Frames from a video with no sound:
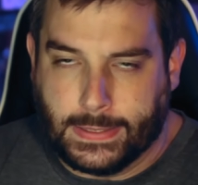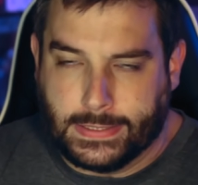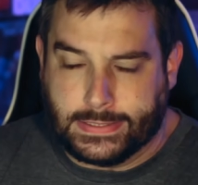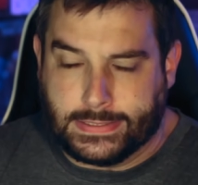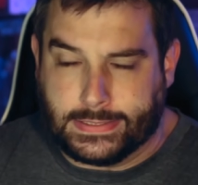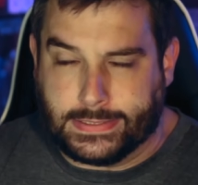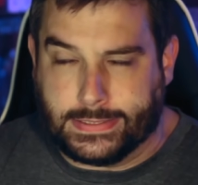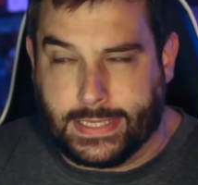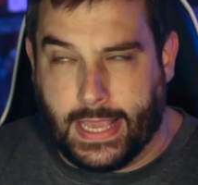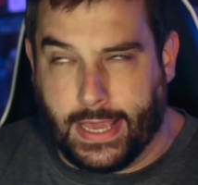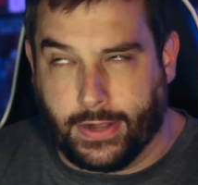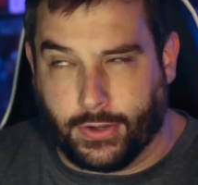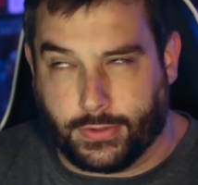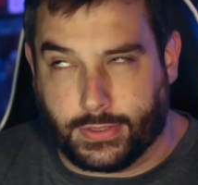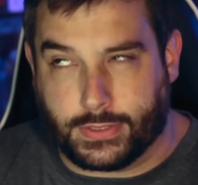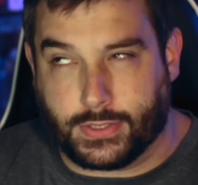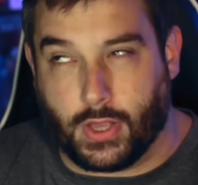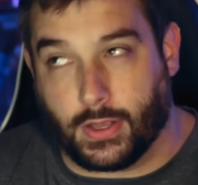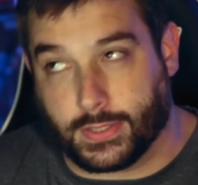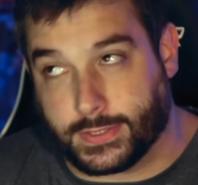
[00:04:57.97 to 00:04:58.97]

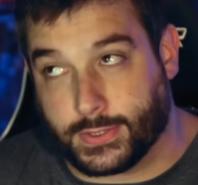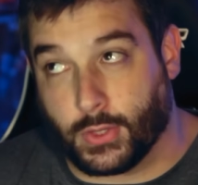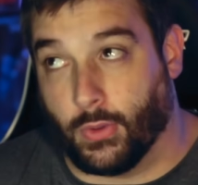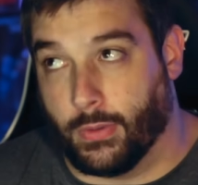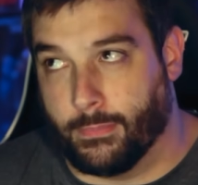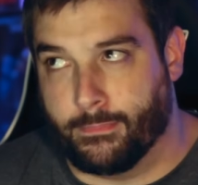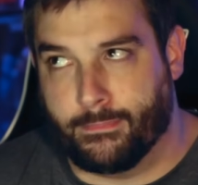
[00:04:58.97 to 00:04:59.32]
Zeder is also a